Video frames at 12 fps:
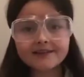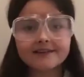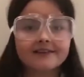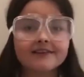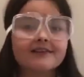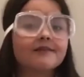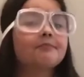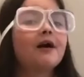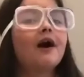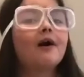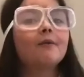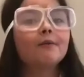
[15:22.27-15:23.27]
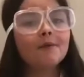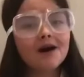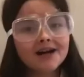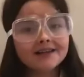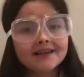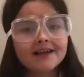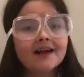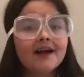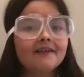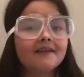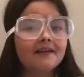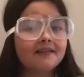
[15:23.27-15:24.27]
So this is part 1,
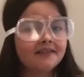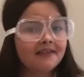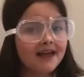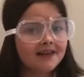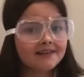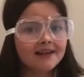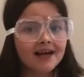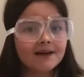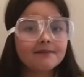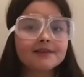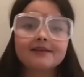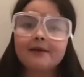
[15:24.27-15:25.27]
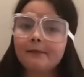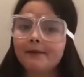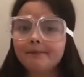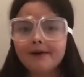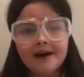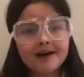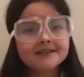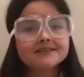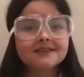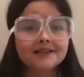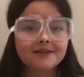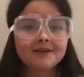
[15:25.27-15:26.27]
and then next time it's going to be part
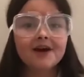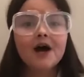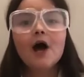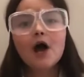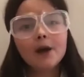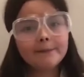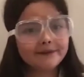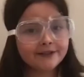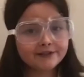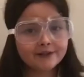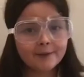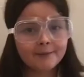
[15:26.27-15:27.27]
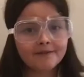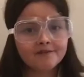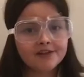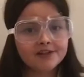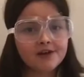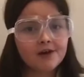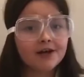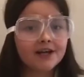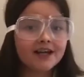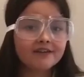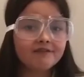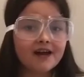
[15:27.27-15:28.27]
2. Hope you enjoyed my video,
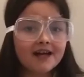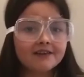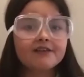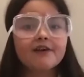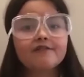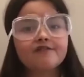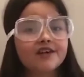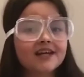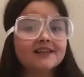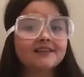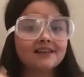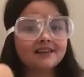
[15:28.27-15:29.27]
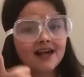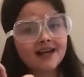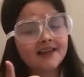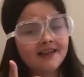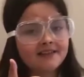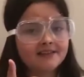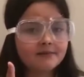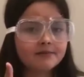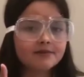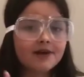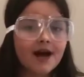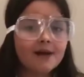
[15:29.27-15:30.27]
Cookie fans. Don't forget to like and
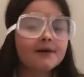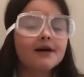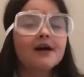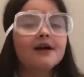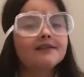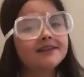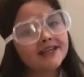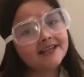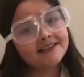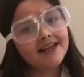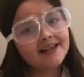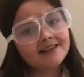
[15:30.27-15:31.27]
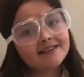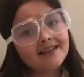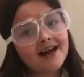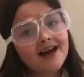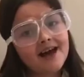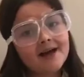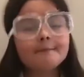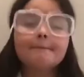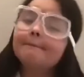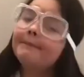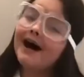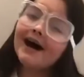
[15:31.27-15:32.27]
subscribe. See you next time.
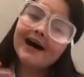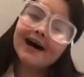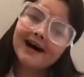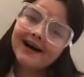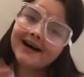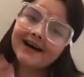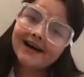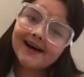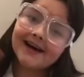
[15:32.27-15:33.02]
Bye!